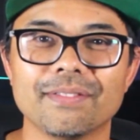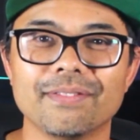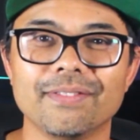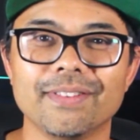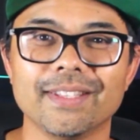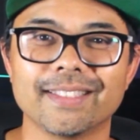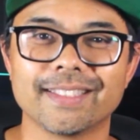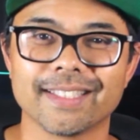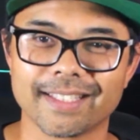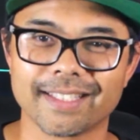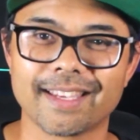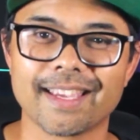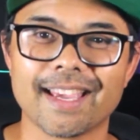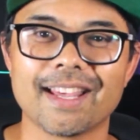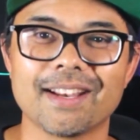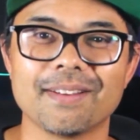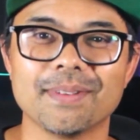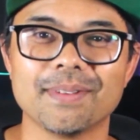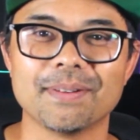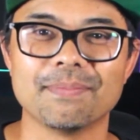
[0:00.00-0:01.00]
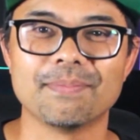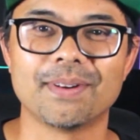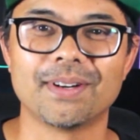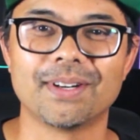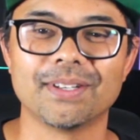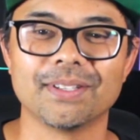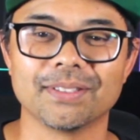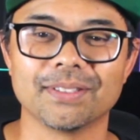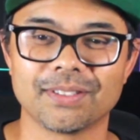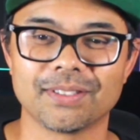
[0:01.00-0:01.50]
VTech Academy
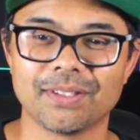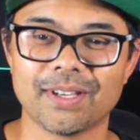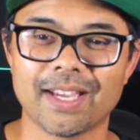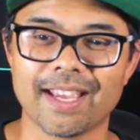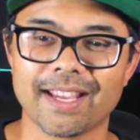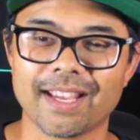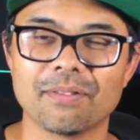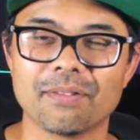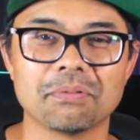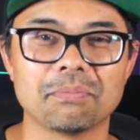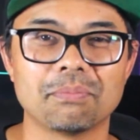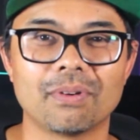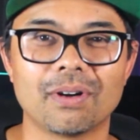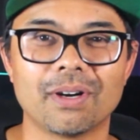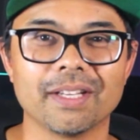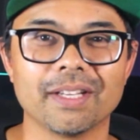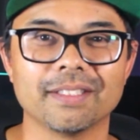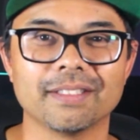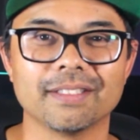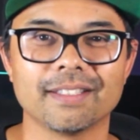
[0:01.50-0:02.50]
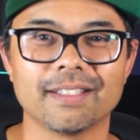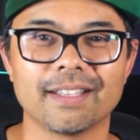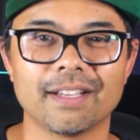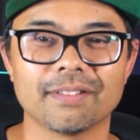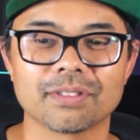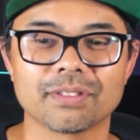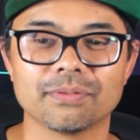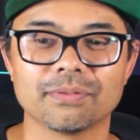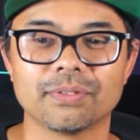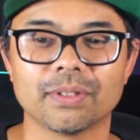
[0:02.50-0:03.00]
tomorrow. Go hang out with Brian. Have
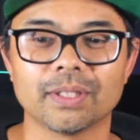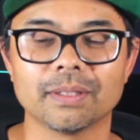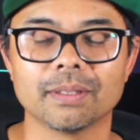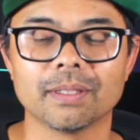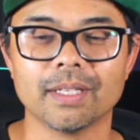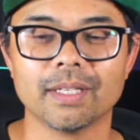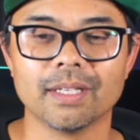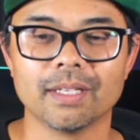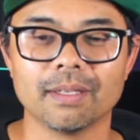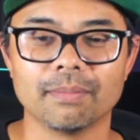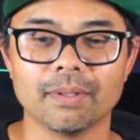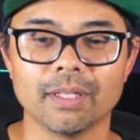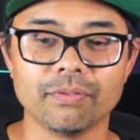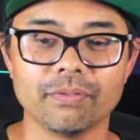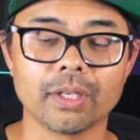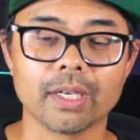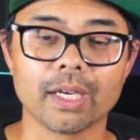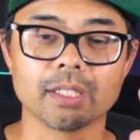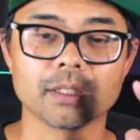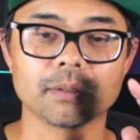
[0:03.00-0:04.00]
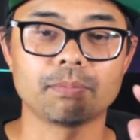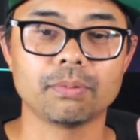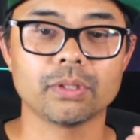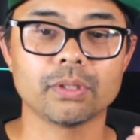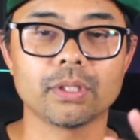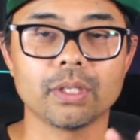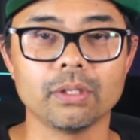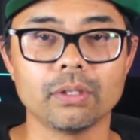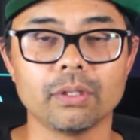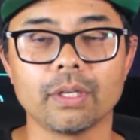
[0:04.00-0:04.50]
some fun. I love you guys.
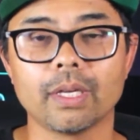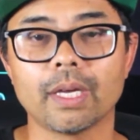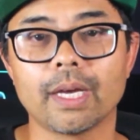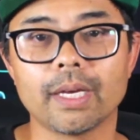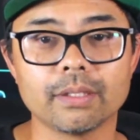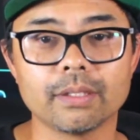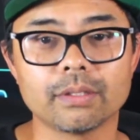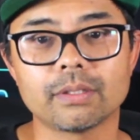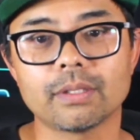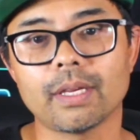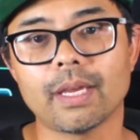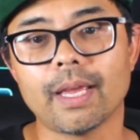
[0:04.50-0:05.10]
Appreciate you guys.